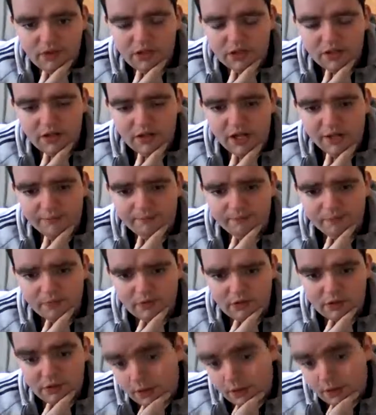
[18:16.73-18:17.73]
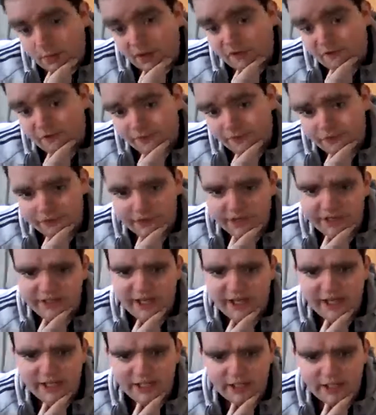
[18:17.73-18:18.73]
apart from the weight
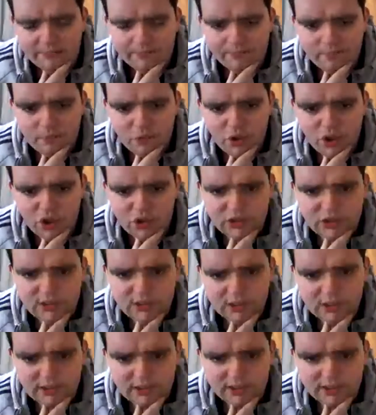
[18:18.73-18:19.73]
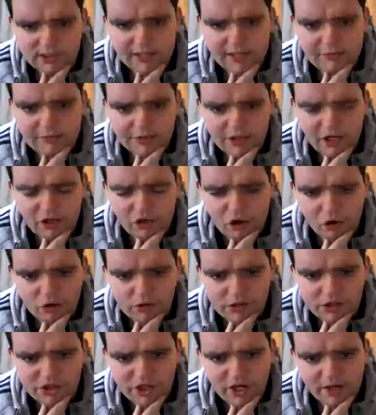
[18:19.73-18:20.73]
gain, I'm noticing that not
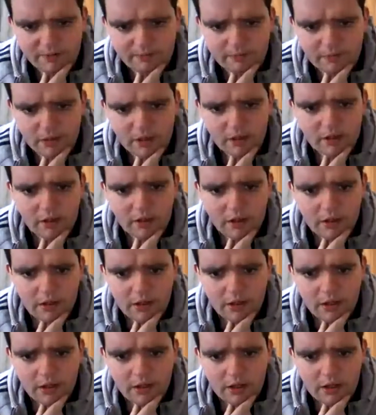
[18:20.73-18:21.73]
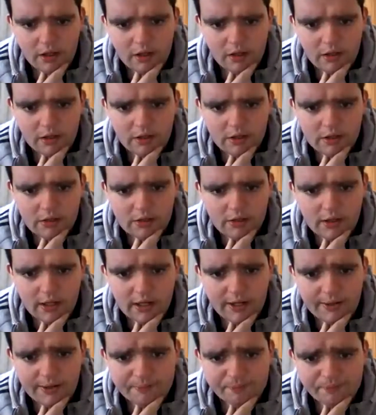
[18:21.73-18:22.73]
going to gym,
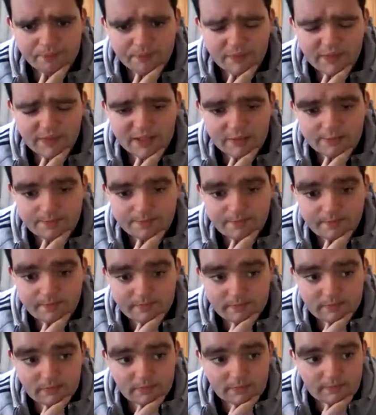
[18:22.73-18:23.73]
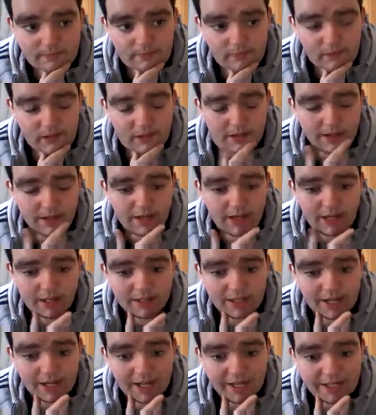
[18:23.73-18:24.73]
um,
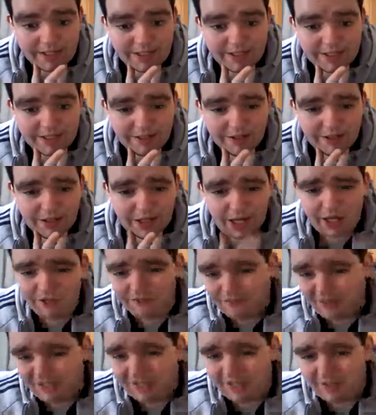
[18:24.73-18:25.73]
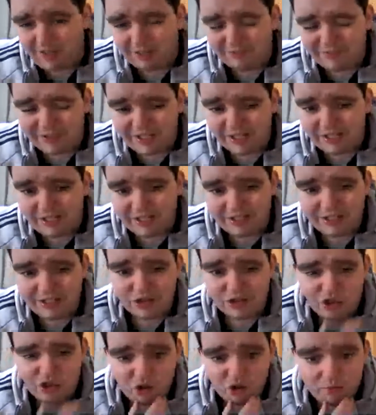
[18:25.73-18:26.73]
that I'm still in a
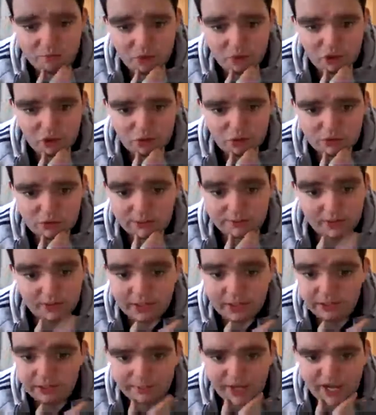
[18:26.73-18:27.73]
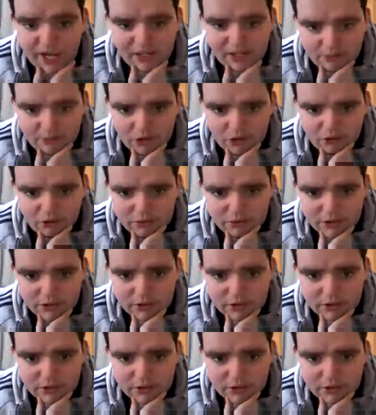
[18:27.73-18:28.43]
good mood. I'm not in a bad mood,